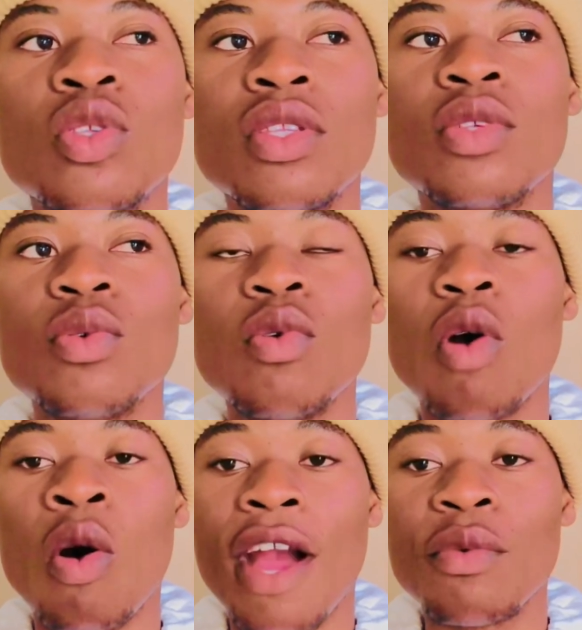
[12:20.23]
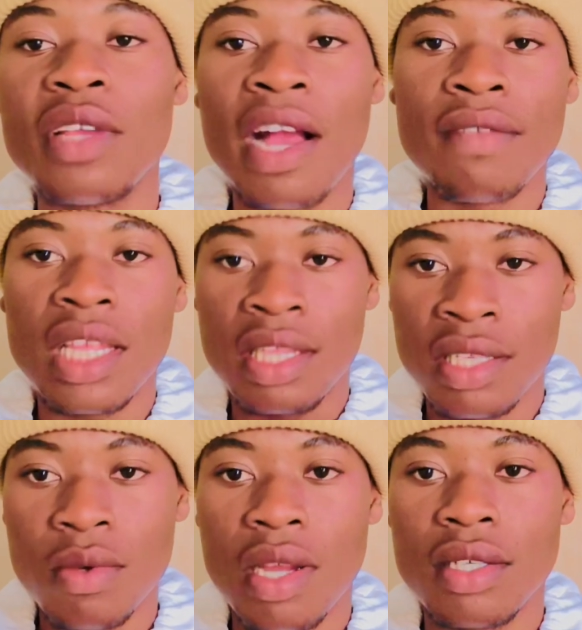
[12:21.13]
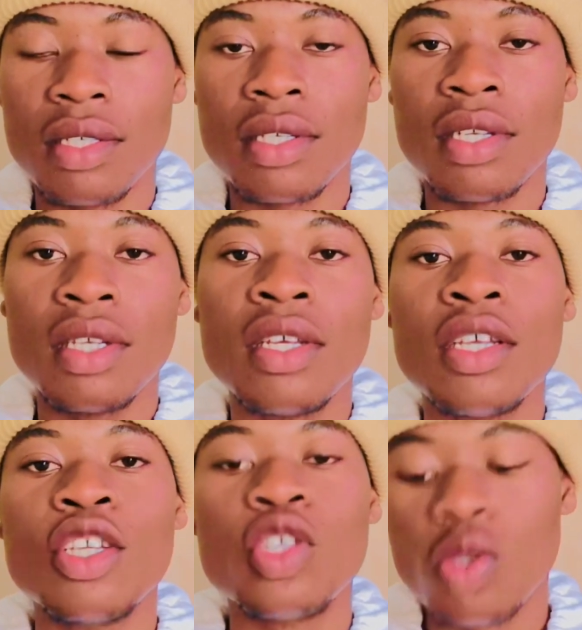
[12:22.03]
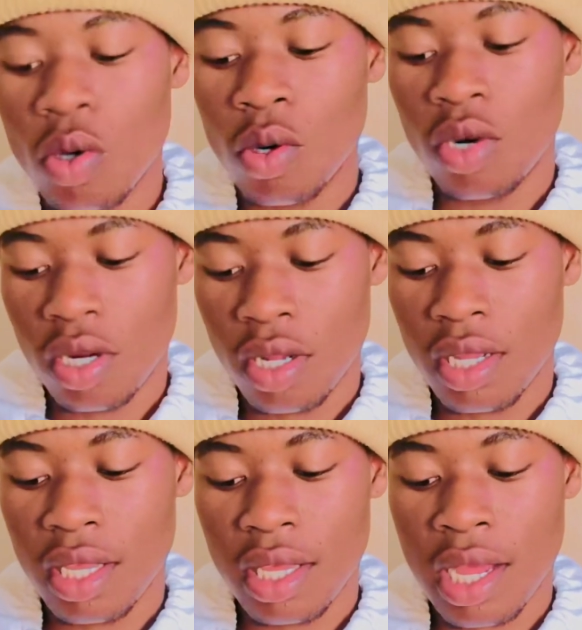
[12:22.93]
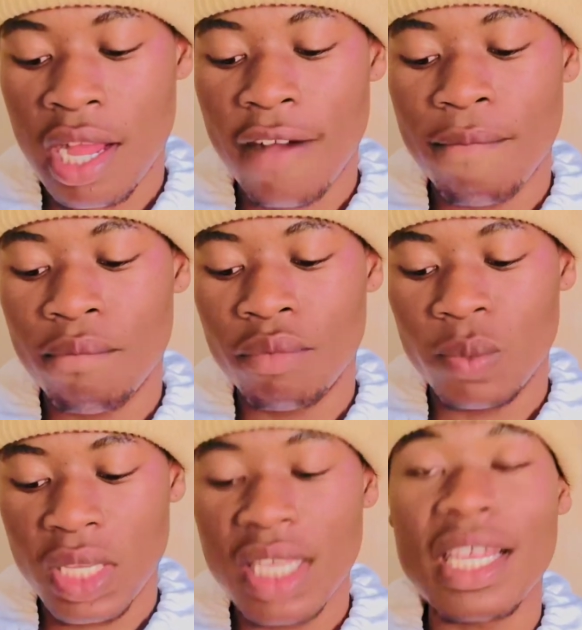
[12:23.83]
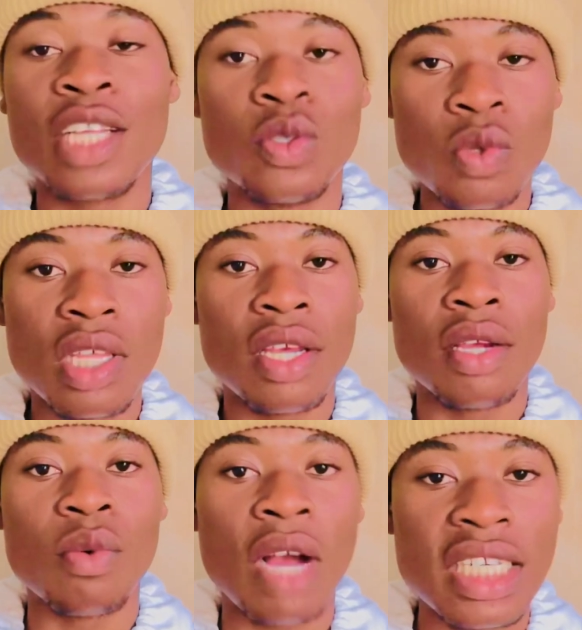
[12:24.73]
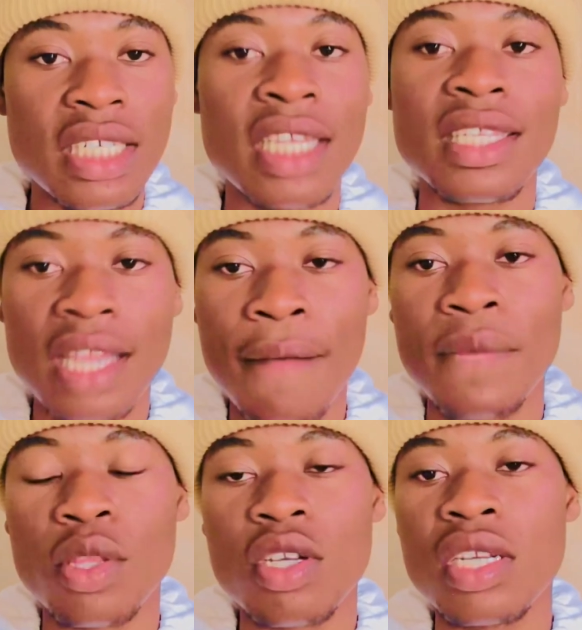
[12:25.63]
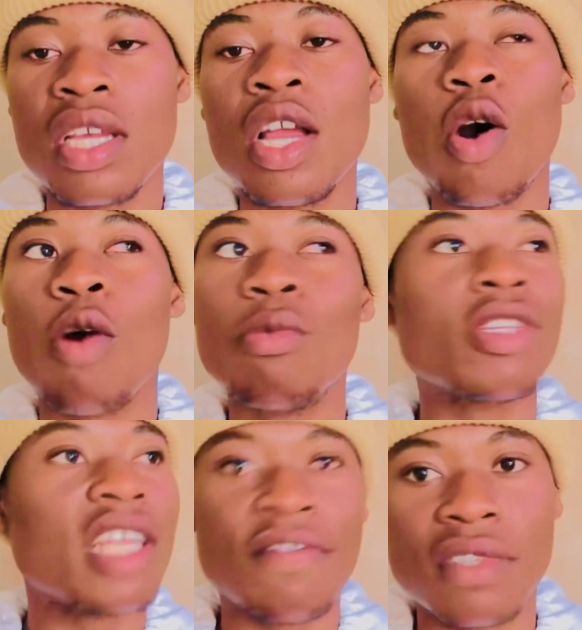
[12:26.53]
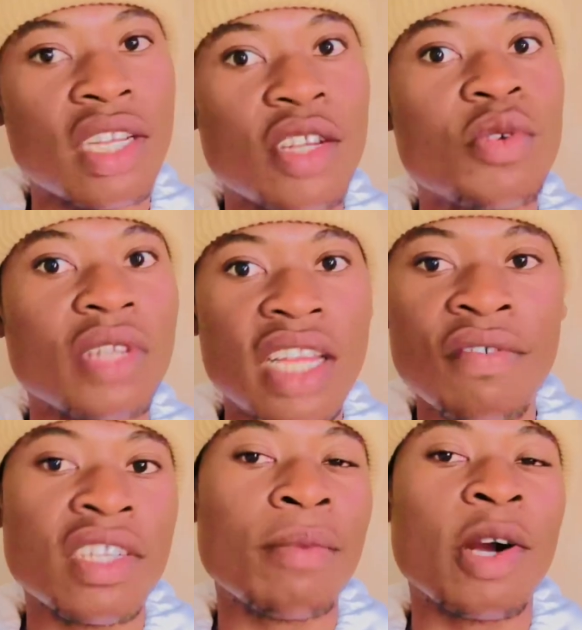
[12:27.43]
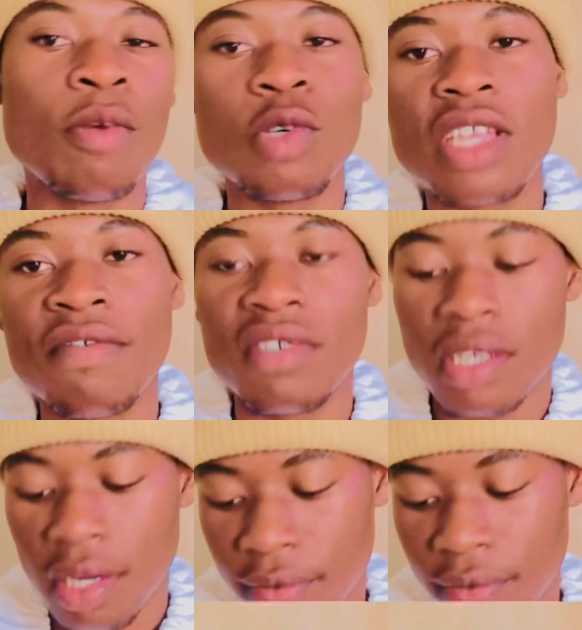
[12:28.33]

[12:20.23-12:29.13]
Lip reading: 2 or 1 week after this one. So yes, I do the wash and style method almost every day. Not really every day, but almost every day.